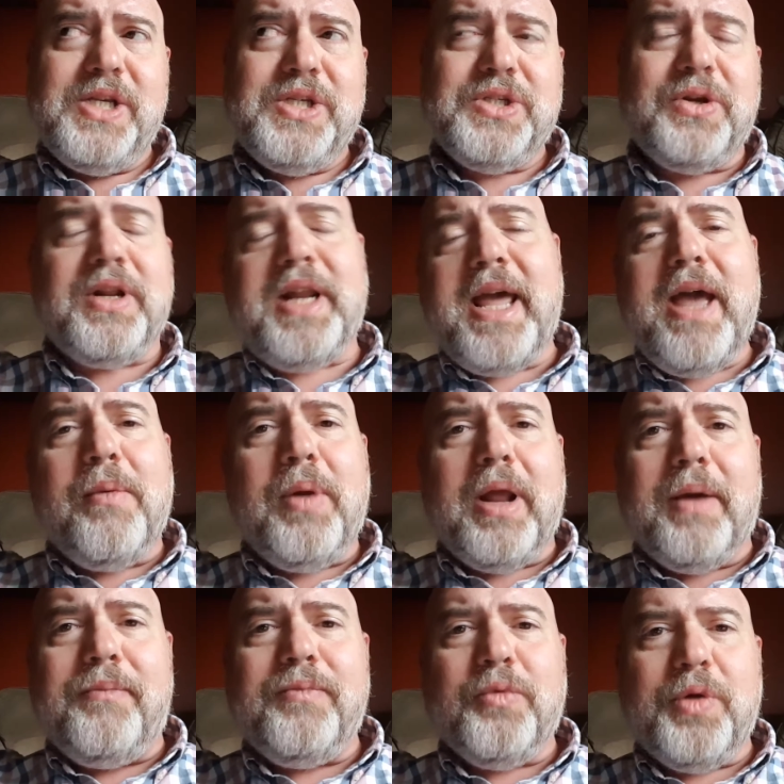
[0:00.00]
So today I want
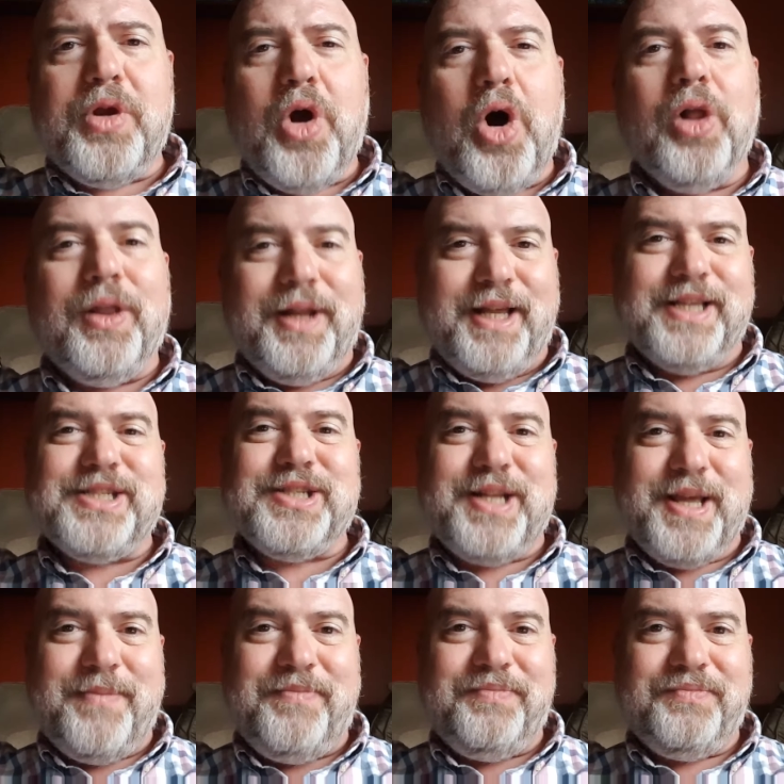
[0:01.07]
to recall an
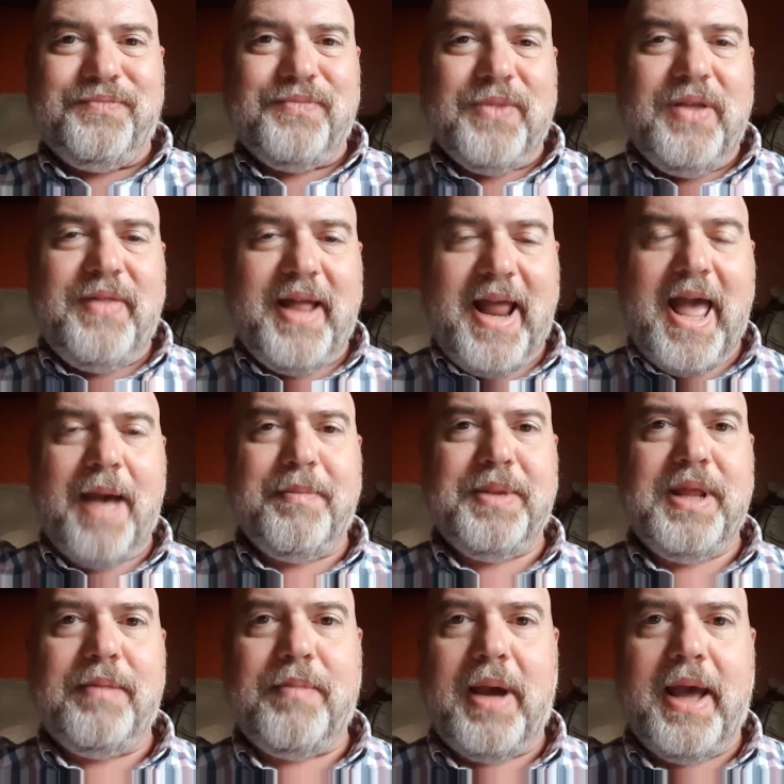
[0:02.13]
incident that
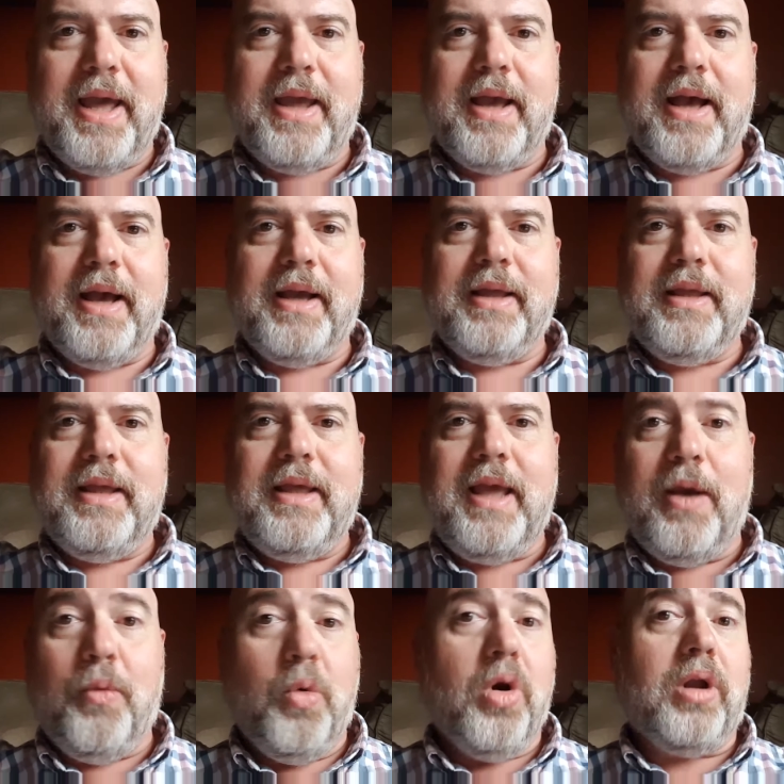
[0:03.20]
happened in my
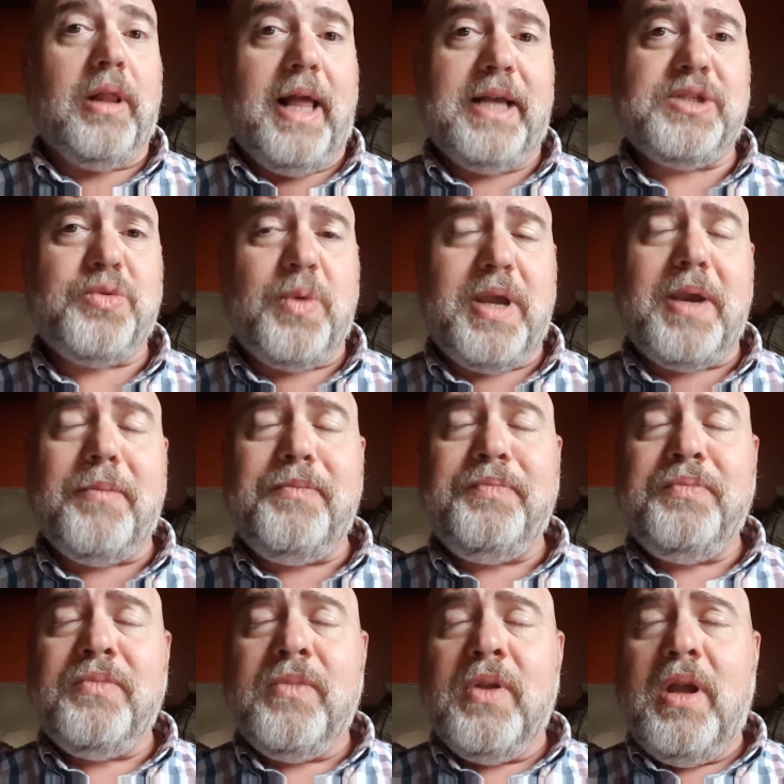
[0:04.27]
at work last week.
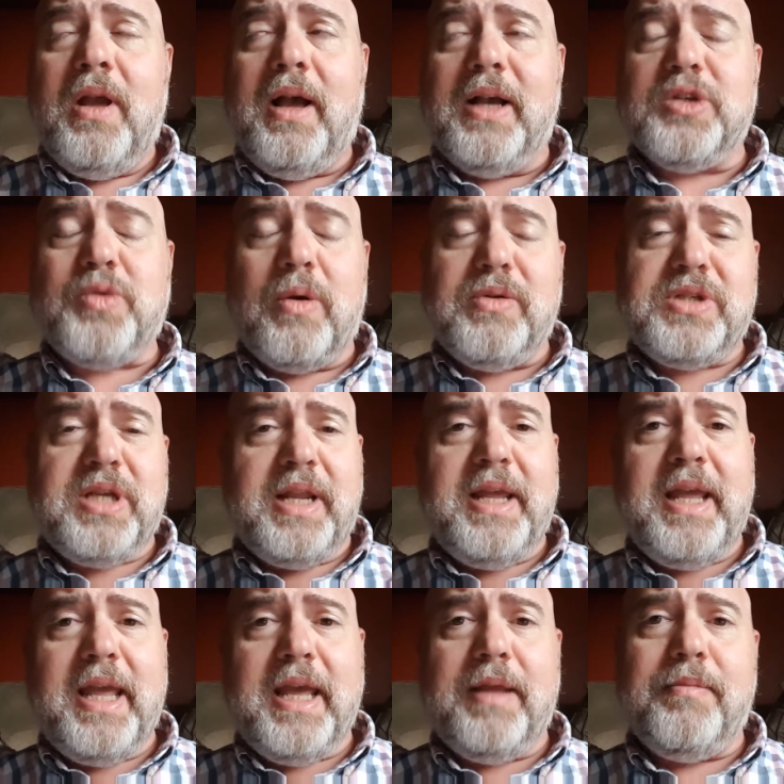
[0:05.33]
So I was
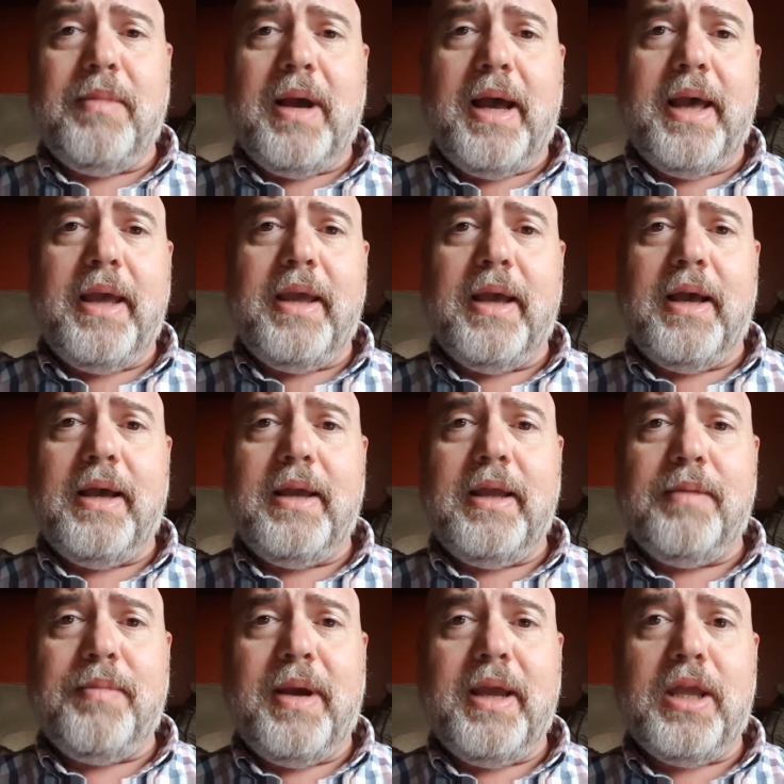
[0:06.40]
sitting in
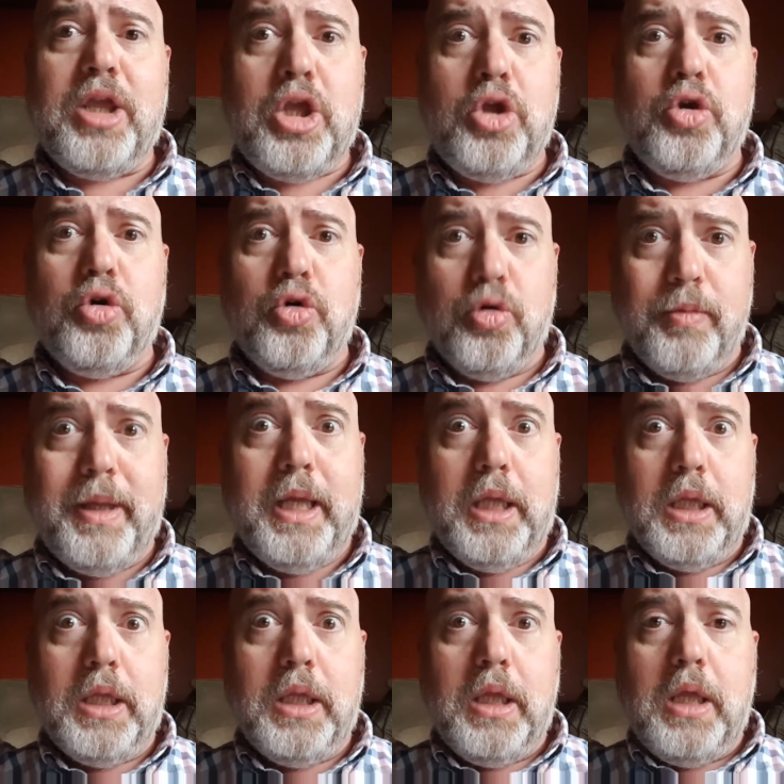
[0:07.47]
my cube,
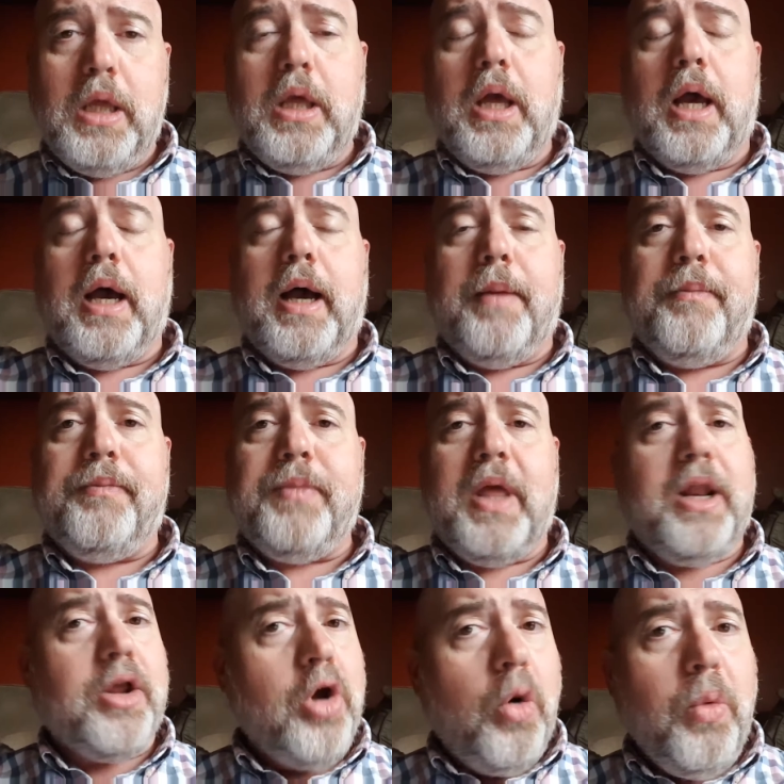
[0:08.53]
and
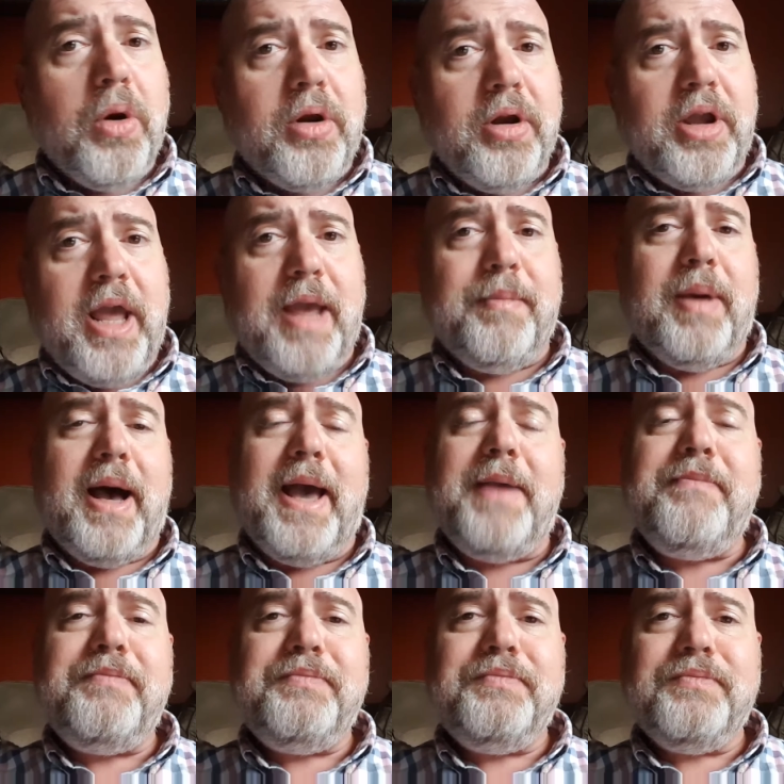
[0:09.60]
a coworker came by,